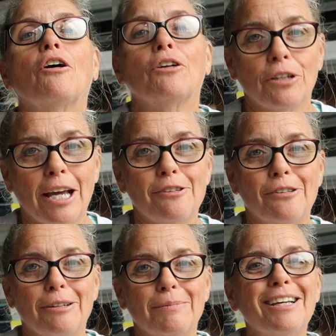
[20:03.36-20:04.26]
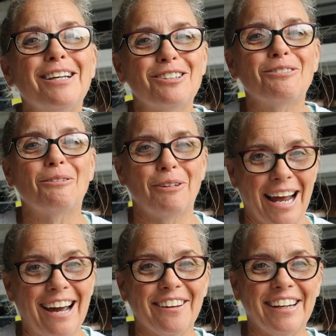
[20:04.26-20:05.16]
all your daydreams into a
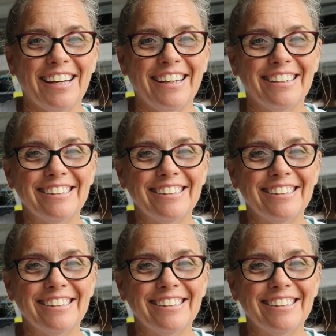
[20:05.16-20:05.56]
reality.